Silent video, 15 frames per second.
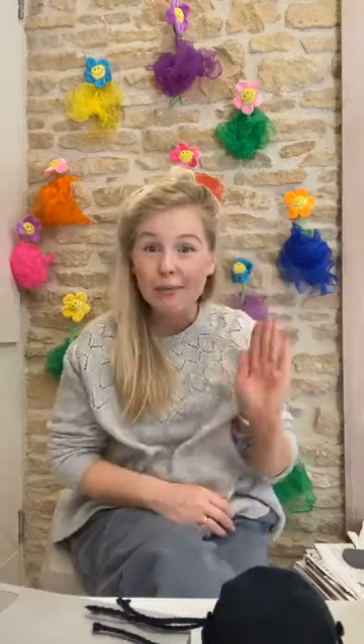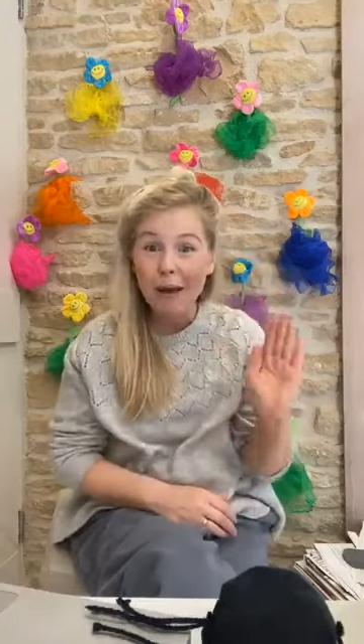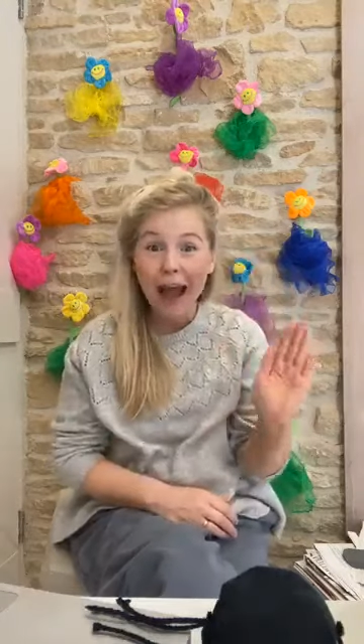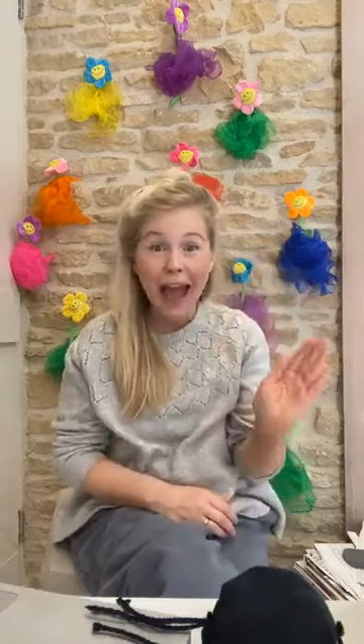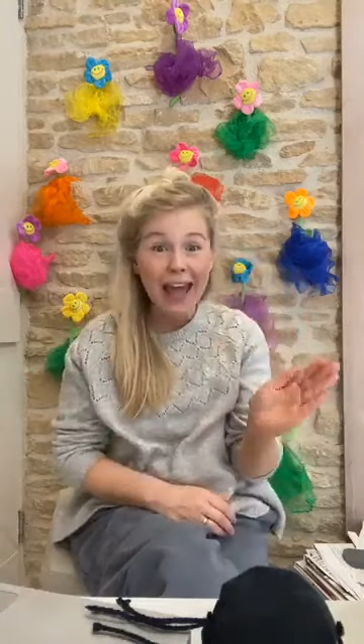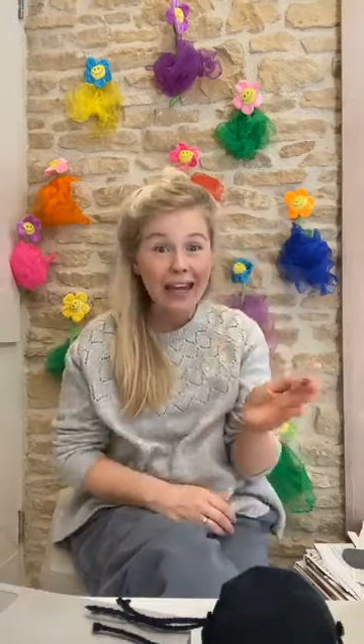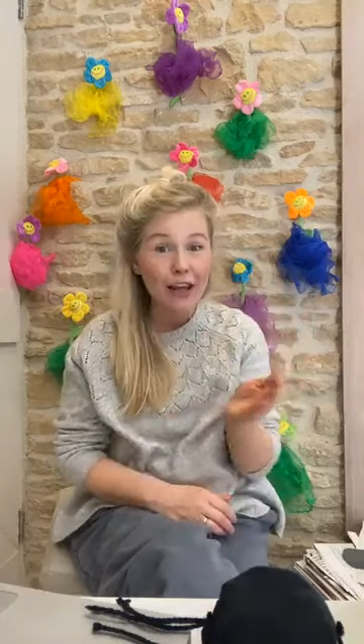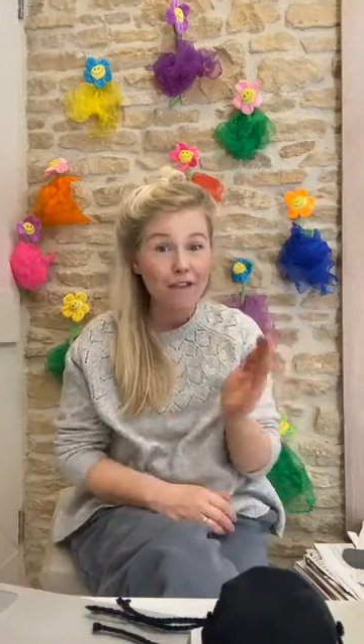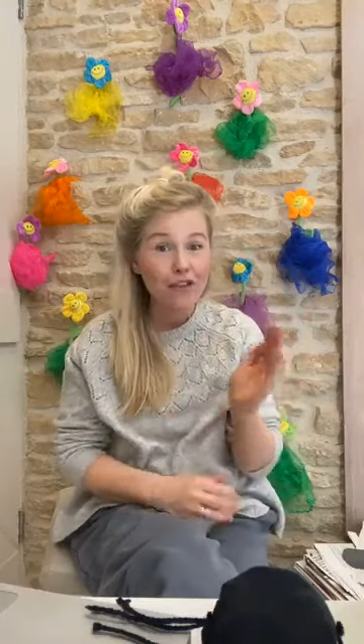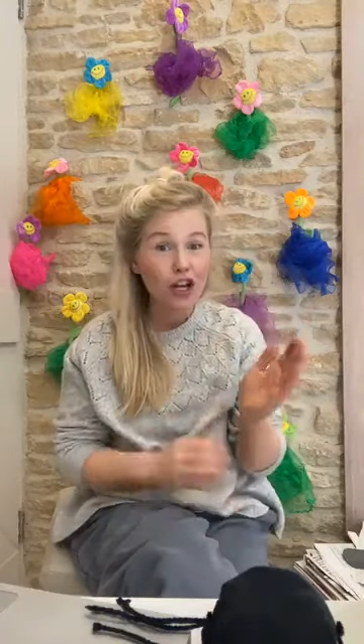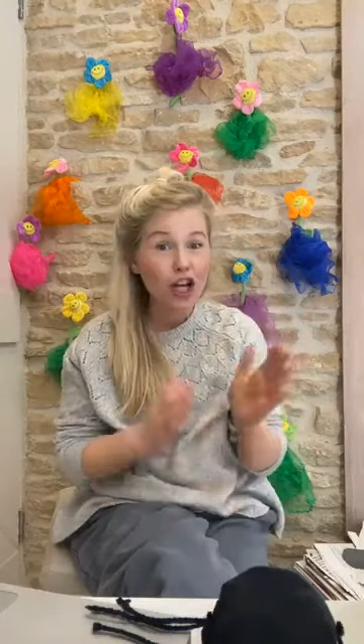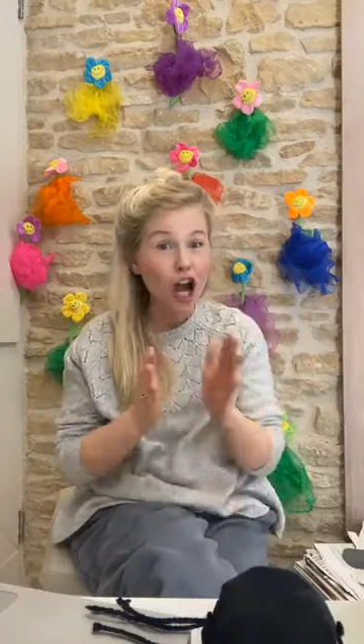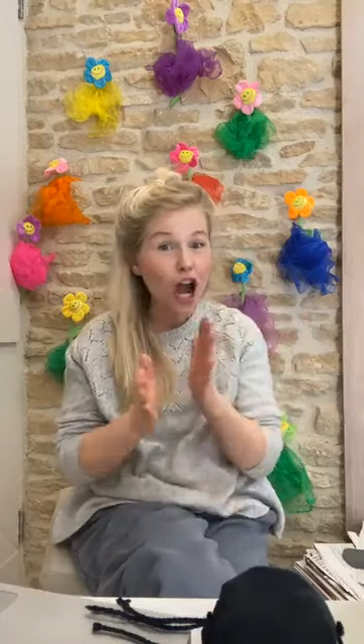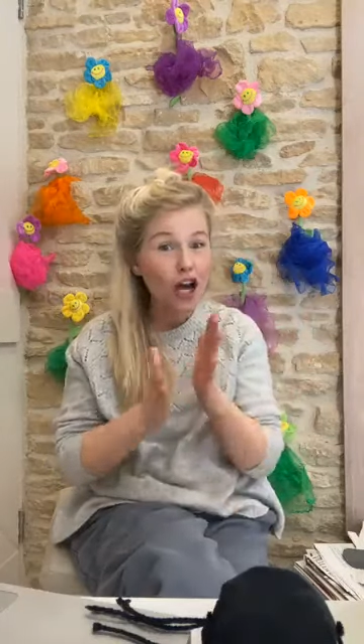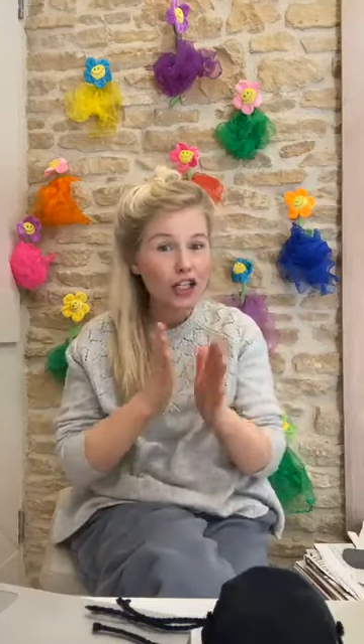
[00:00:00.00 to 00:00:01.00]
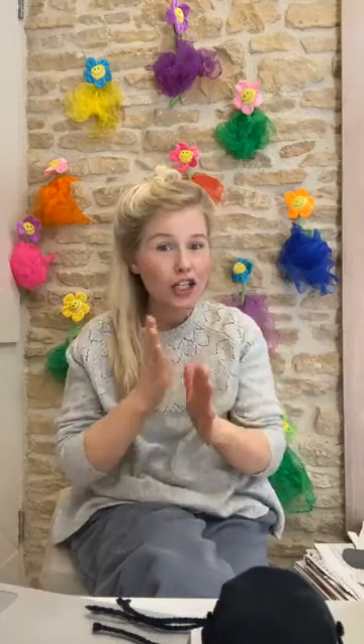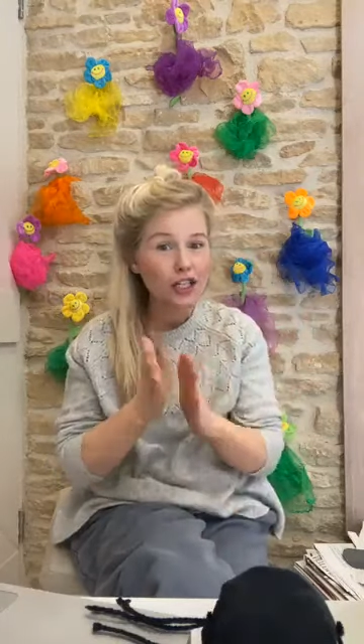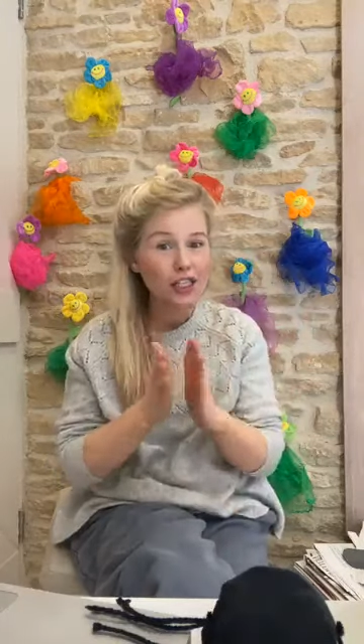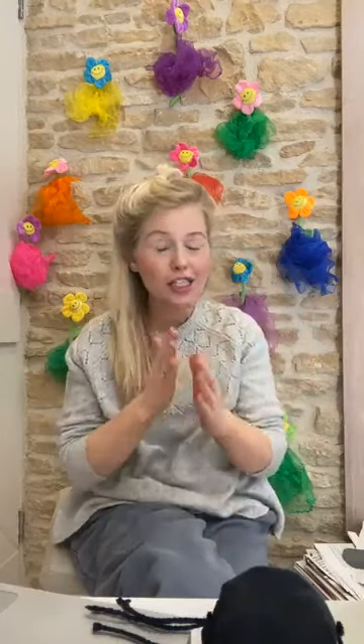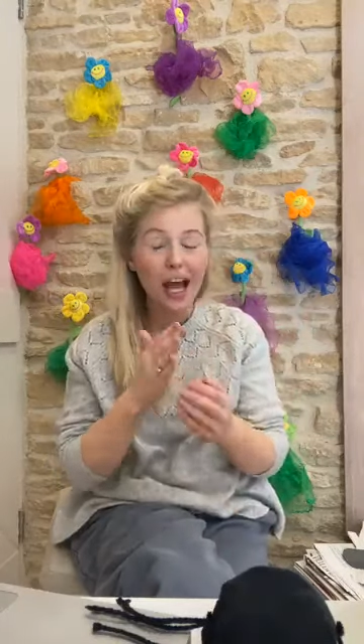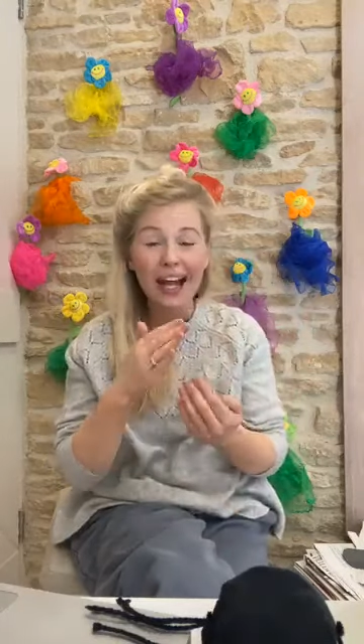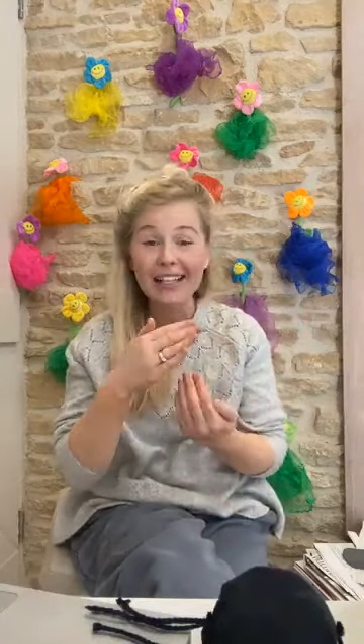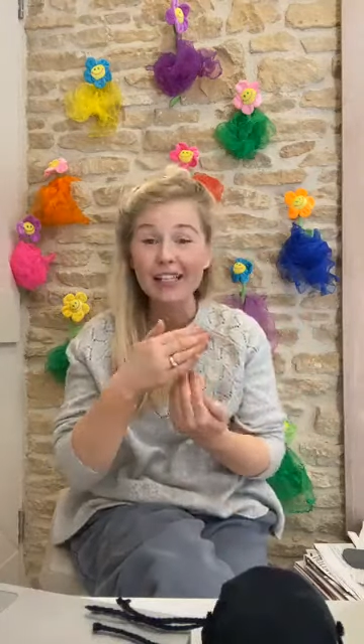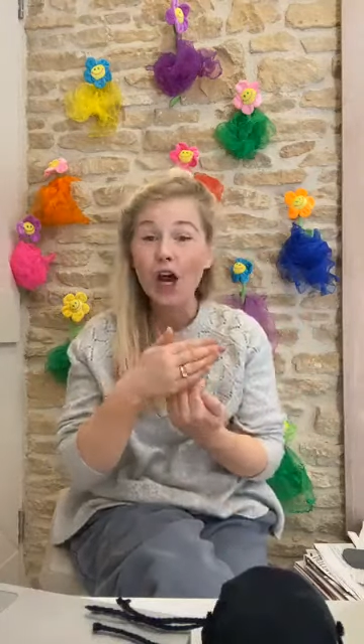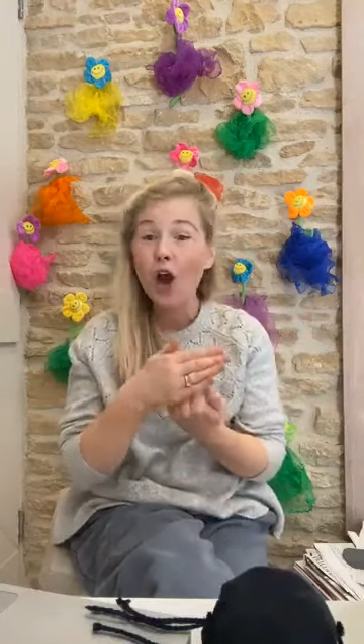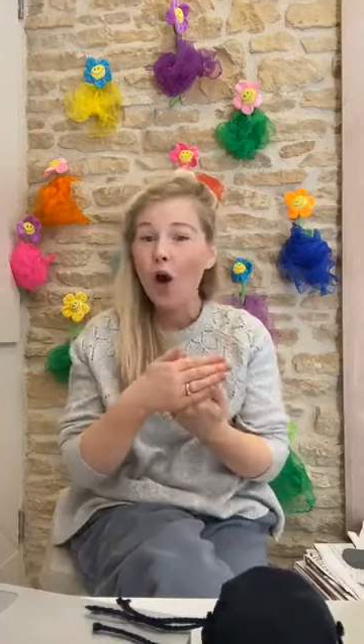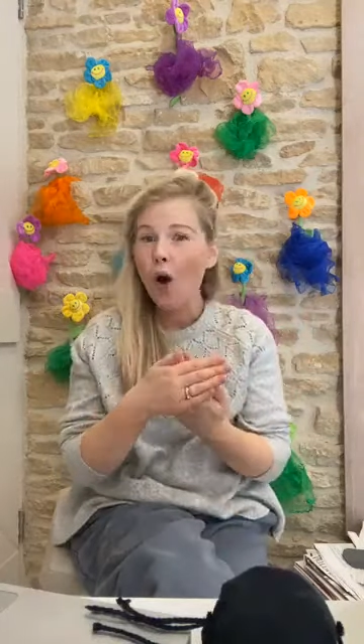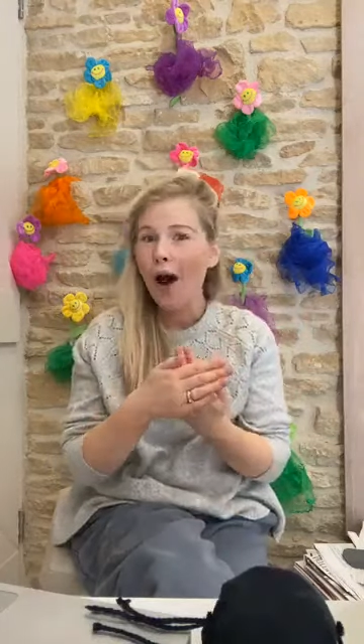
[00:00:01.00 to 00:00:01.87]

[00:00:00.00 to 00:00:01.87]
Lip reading: about any of the garden signs